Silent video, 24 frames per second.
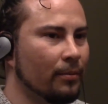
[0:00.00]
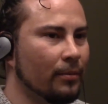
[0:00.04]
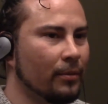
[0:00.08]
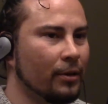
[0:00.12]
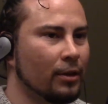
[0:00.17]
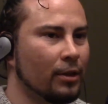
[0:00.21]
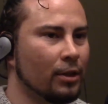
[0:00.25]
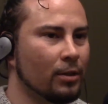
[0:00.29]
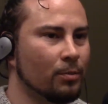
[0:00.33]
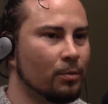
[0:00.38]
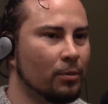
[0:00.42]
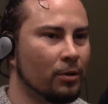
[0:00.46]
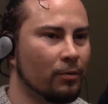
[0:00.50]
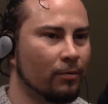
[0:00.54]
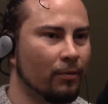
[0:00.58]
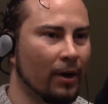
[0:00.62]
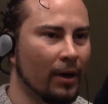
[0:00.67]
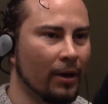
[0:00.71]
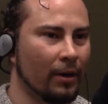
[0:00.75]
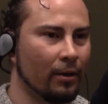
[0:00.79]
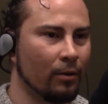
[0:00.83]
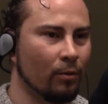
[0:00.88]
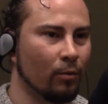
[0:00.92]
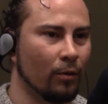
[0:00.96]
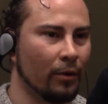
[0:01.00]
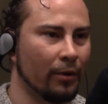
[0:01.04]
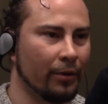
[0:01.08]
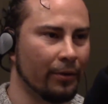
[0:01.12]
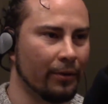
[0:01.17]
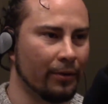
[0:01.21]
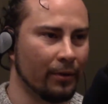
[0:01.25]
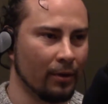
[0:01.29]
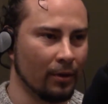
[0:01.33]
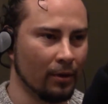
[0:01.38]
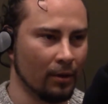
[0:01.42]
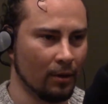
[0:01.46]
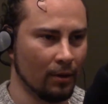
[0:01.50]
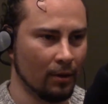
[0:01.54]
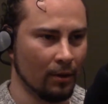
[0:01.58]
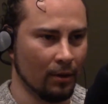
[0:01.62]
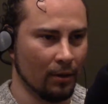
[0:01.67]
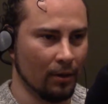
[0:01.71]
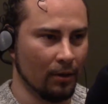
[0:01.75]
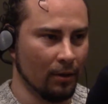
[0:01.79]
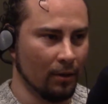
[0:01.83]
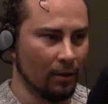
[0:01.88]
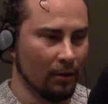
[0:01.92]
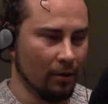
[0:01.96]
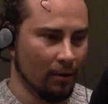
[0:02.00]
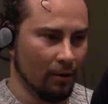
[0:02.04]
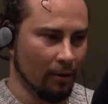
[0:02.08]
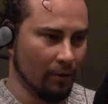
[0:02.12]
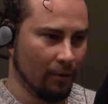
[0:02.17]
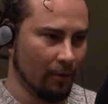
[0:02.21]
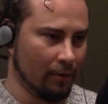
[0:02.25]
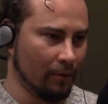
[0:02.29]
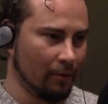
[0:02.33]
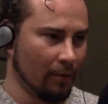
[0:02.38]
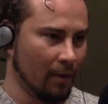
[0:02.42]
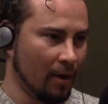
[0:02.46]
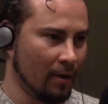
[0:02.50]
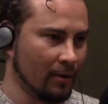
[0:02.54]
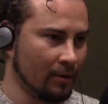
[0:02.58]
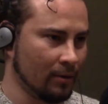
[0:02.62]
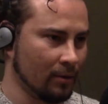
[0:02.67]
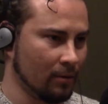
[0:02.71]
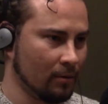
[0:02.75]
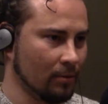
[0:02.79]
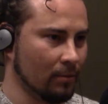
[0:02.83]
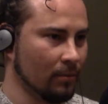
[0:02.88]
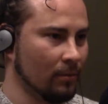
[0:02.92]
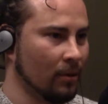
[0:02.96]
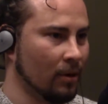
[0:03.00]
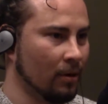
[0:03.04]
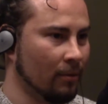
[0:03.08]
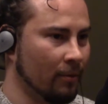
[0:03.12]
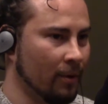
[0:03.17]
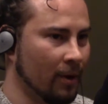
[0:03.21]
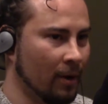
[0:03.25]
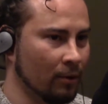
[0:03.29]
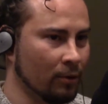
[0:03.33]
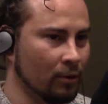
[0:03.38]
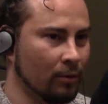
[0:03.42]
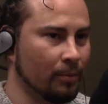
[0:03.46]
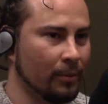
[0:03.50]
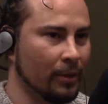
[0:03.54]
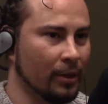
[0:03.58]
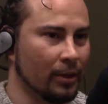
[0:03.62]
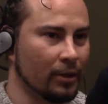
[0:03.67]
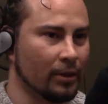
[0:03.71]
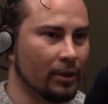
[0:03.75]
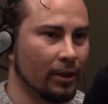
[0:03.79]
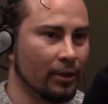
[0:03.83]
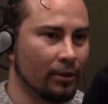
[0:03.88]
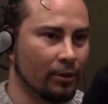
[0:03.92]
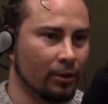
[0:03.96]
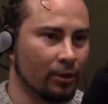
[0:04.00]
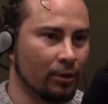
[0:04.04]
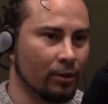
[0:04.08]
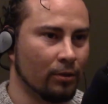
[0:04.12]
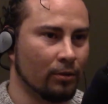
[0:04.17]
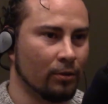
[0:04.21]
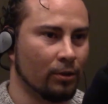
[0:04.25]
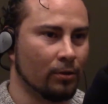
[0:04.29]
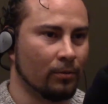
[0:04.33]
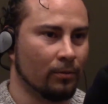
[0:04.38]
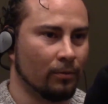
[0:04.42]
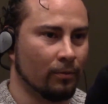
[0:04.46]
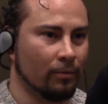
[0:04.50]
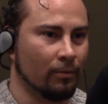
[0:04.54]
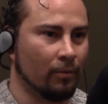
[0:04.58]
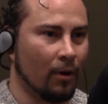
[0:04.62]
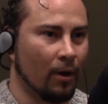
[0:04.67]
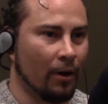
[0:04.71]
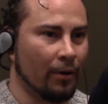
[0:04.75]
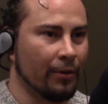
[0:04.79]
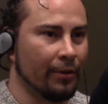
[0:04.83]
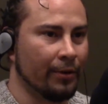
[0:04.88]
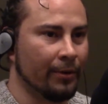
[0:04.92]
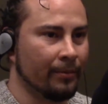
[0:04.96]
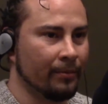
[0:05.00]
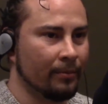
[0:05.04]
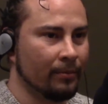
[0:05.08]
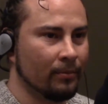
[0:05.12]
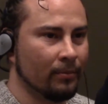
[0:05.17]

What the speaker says: He's provided with thought of how to be a centered father.